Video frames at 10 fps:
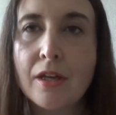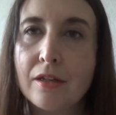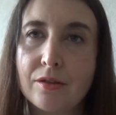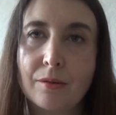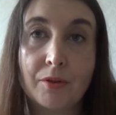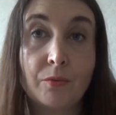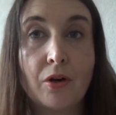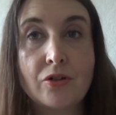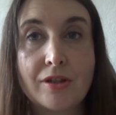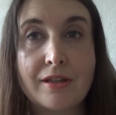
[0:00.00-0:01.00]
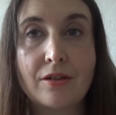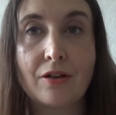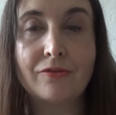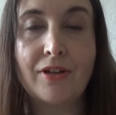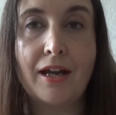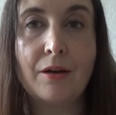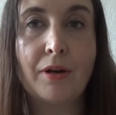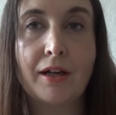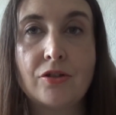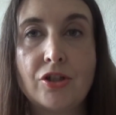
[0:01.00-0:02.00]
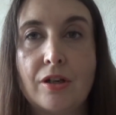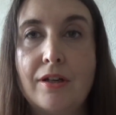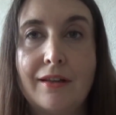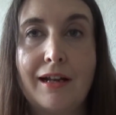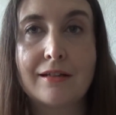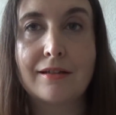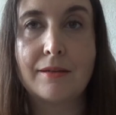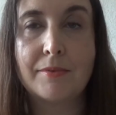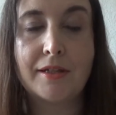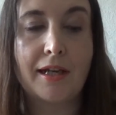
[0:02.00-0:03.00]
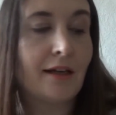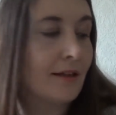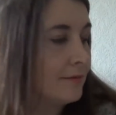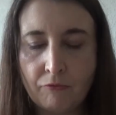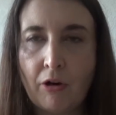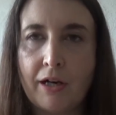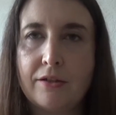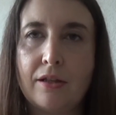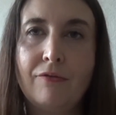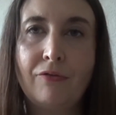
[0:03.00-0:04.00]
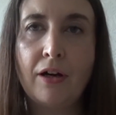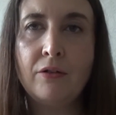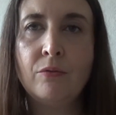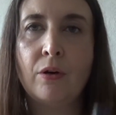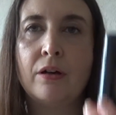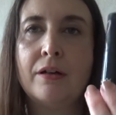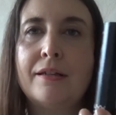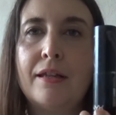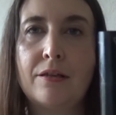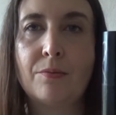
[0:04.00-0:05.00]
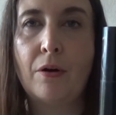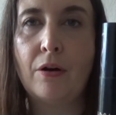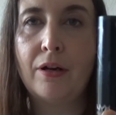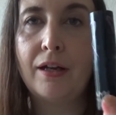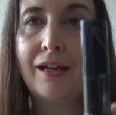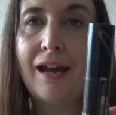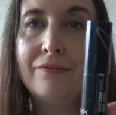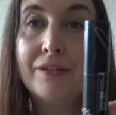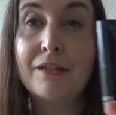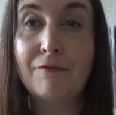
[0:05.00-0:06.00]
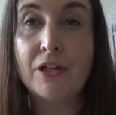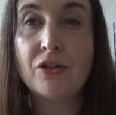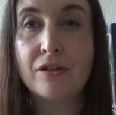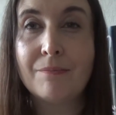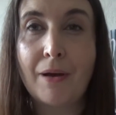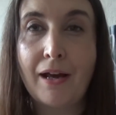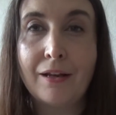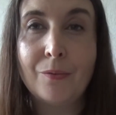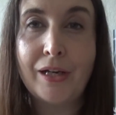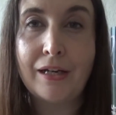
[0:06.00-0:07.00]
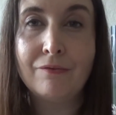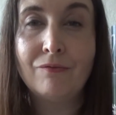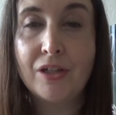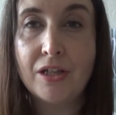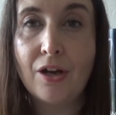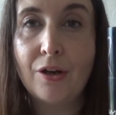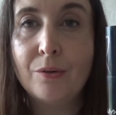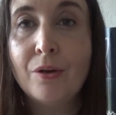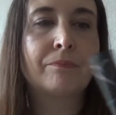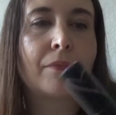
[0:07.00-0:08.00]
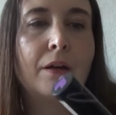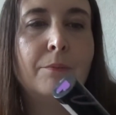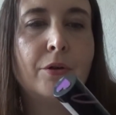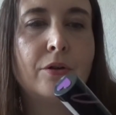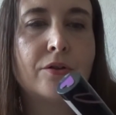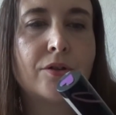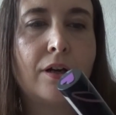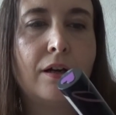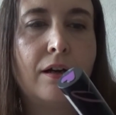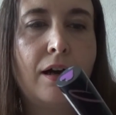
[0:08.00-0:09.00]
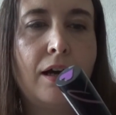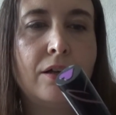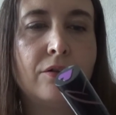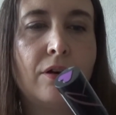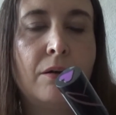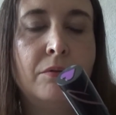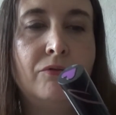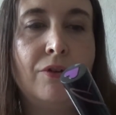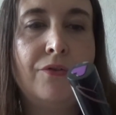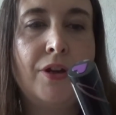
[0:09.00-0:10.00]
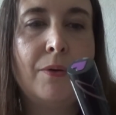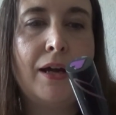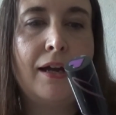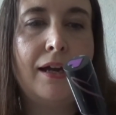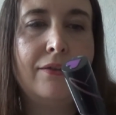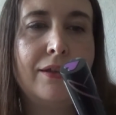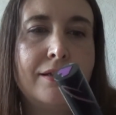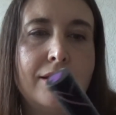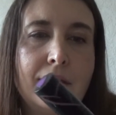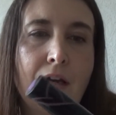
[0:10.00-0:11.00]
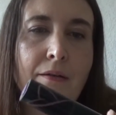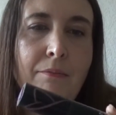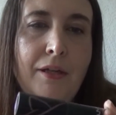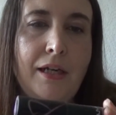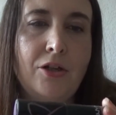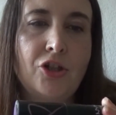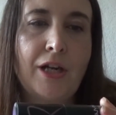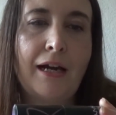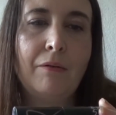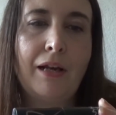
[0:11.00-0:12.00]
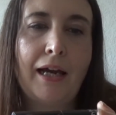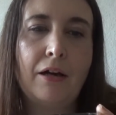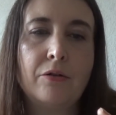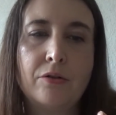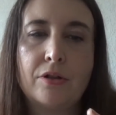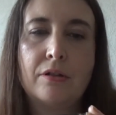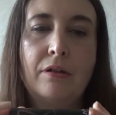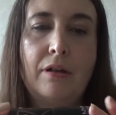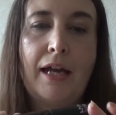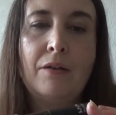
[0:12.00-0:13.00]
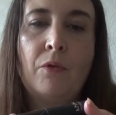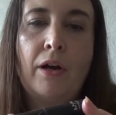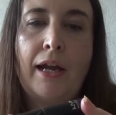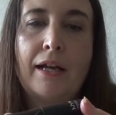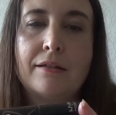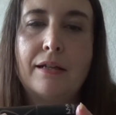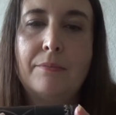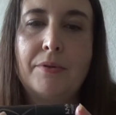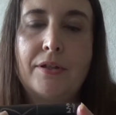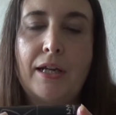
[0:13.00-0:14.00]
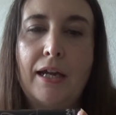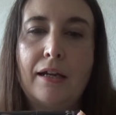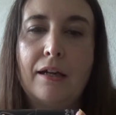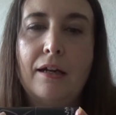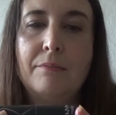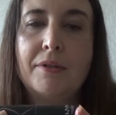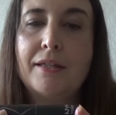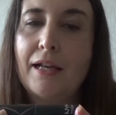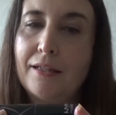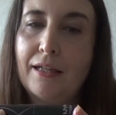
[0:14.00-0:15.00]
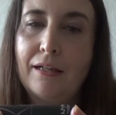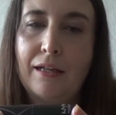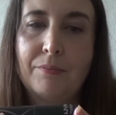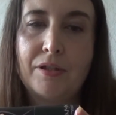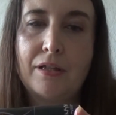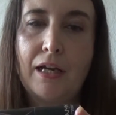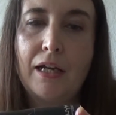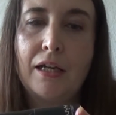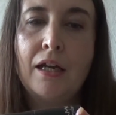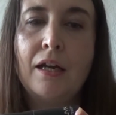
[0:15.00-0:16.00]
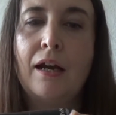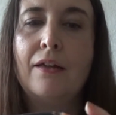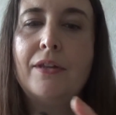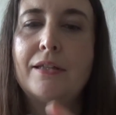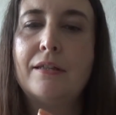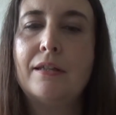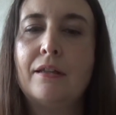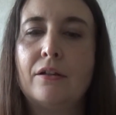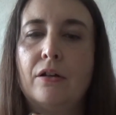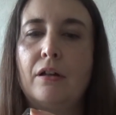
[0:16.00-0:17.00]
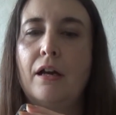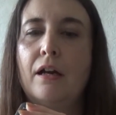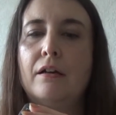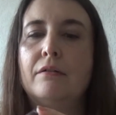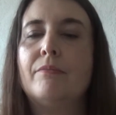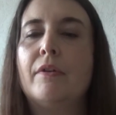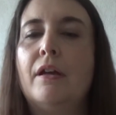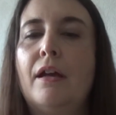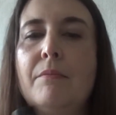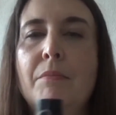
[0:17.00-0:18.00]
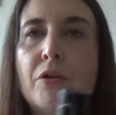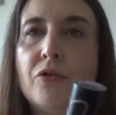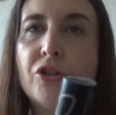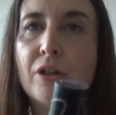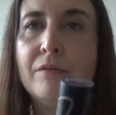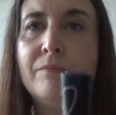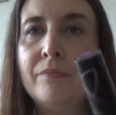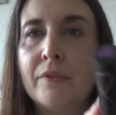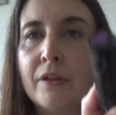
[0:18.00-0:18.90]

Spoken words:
So I'm going to wash this off now and show you the last lipstick. Right, so the final one is this one. Again, this featured in my Halloween video, but I thought I would review it. This is the Shout Loud NYX lipstick, satin lipstick, and this is in the colour Emotion.